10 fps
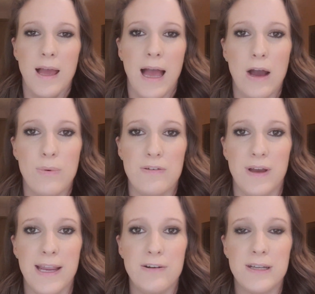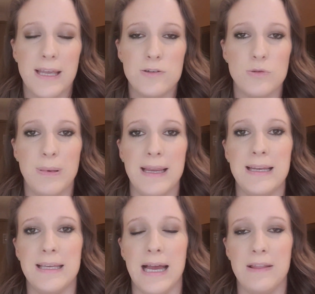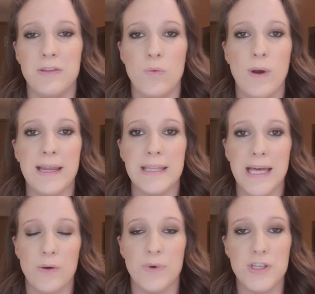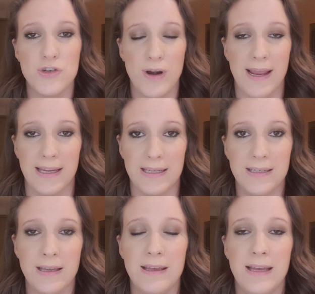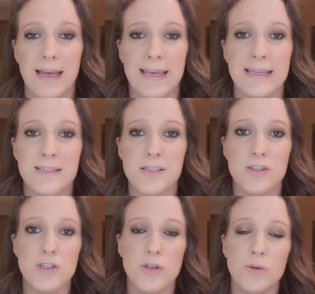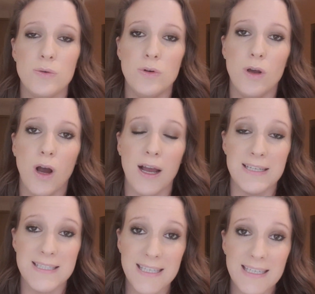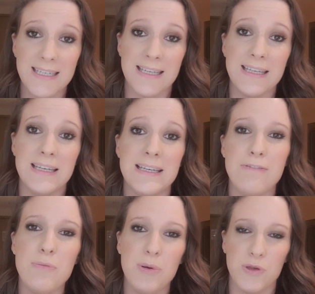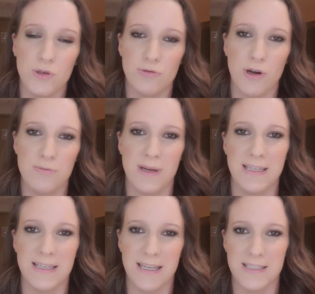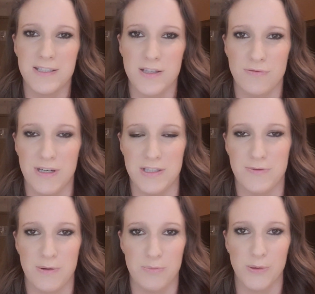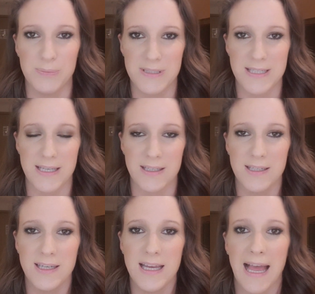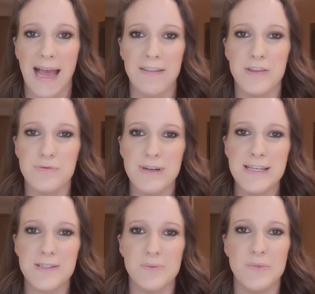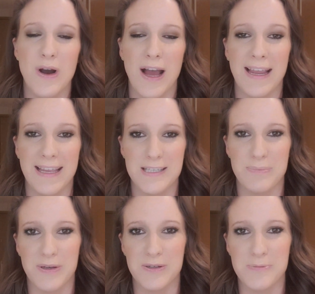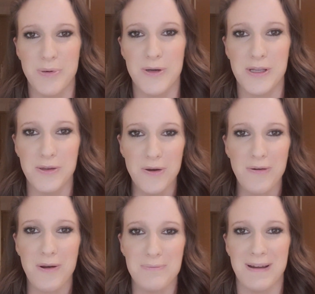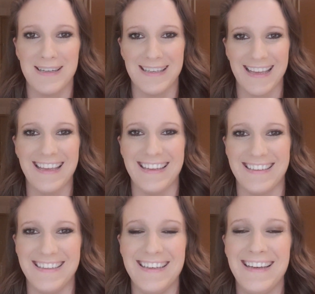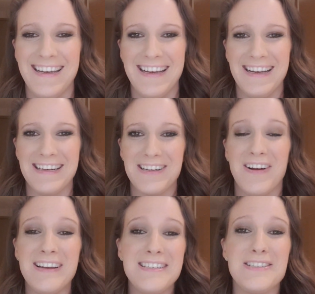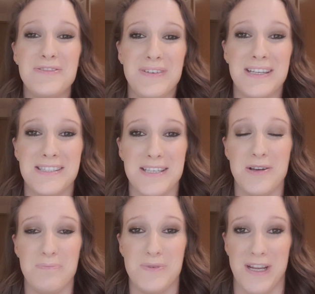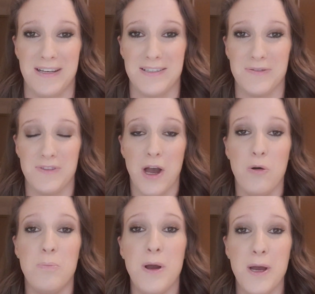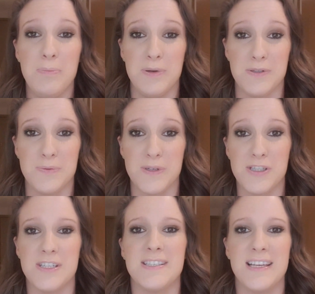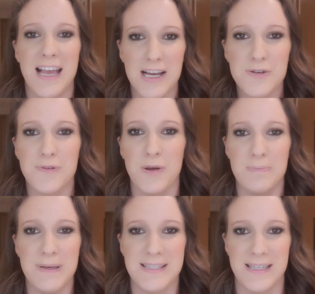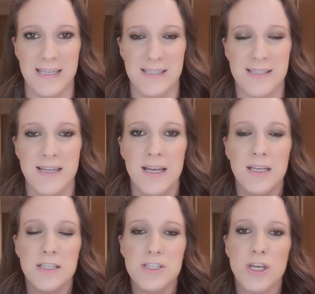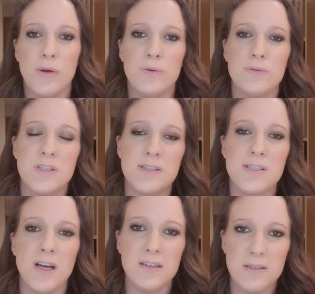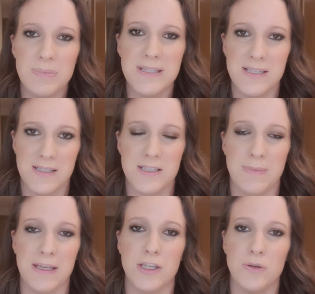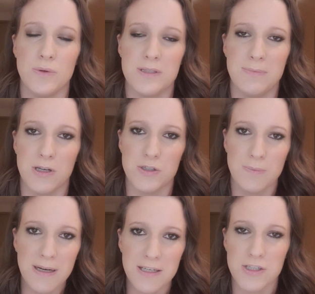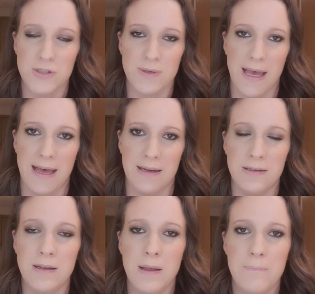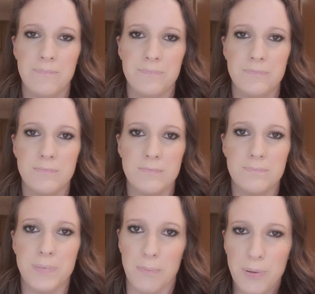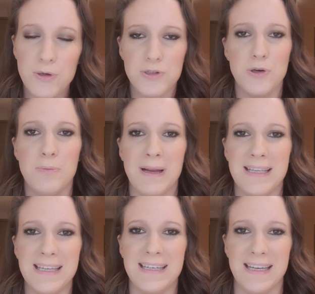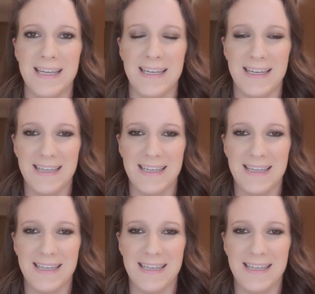However, here at Kendall Bailey, and the way that we train is to ideally never put your own money into the rent-to-rent property. And the reason why is because putting your own money in kind of defeats object of the whole purpose, which is a cash flow business. So to start a business to make you as much money as you can, but put your money in it,